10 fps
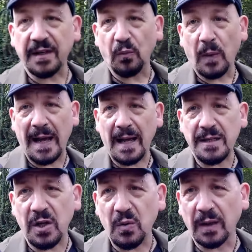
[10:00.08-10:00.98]
that where
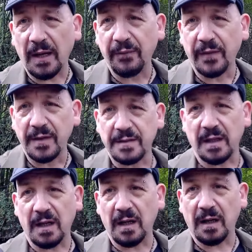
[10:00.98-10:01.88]
you live there's
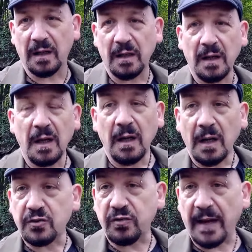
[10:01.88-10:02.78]

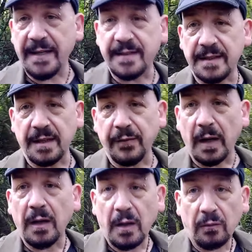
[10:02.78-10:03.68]
traces of
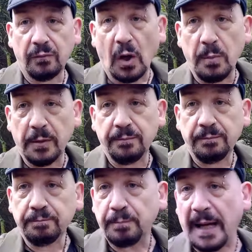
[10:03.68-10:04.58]
a Roman
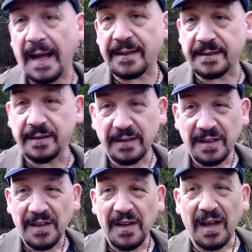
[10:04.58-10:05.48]
past,
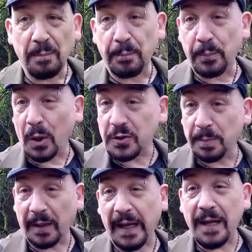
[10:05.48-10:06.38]

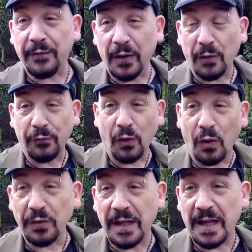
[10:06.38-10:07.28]
possibly even a
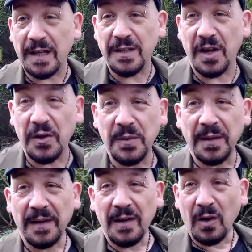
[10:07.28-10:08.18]
fort near you
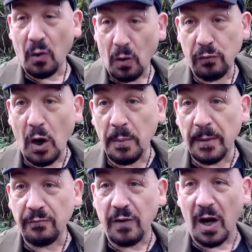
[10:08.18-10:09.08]
or a
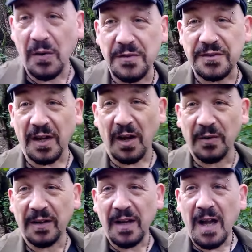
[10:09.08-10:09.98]
Roman road. So
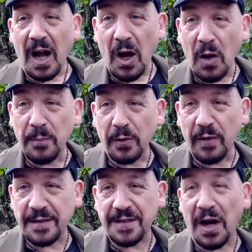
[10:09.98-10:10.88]
I hope there
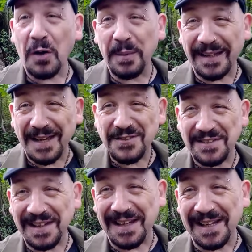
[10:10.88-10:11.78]
is, and I hope it gets you
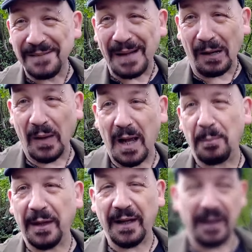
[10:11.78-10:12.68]
thinking about it a
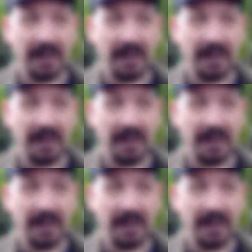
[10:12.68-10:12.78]
bit.